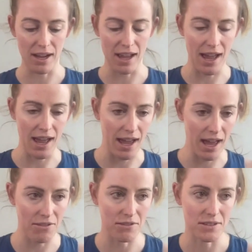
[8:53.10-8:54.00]

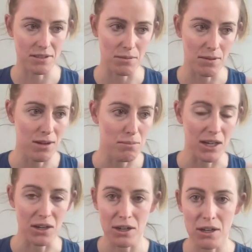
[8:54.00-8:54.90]
have to be
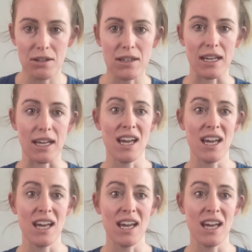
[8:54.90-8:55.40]
hurting